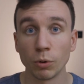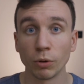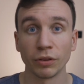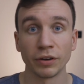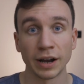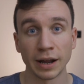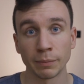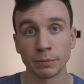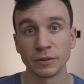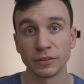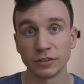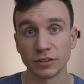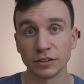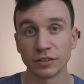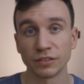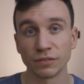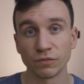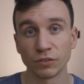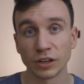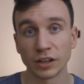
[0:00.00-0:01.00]
more than happy to do
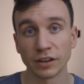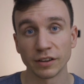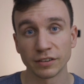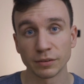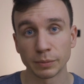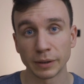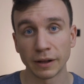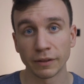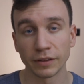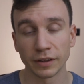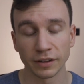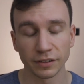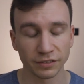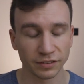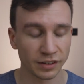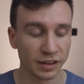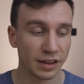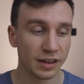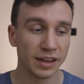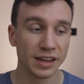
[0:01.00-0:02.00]
some videos about
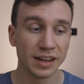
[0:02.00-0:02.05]
this.